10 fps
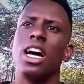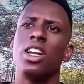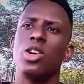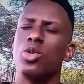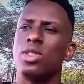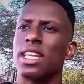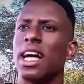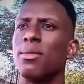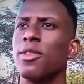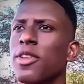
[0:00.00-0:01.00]
And a good
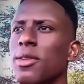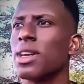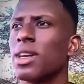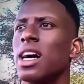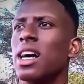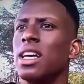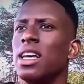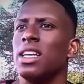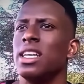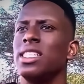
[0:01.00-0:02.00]
style, my friend, because
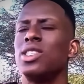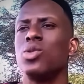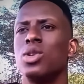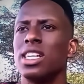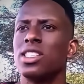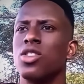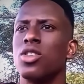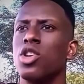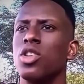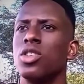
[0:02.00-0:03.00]
you see, soldiers
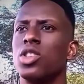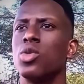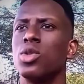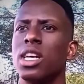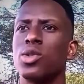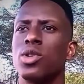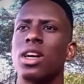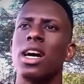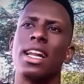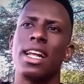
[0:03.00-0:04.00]
know, bro. Soldiers
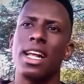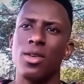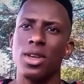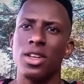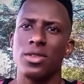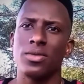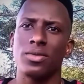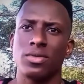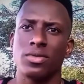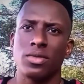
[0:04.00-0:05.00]
work harder than we, bro.
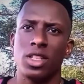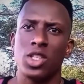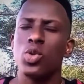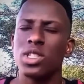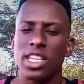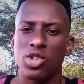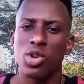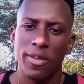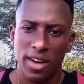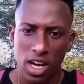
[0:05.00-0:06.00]
Soldiers
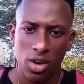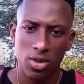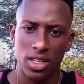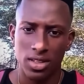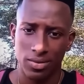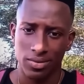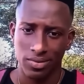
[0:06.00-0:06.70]
rougher than only, you know.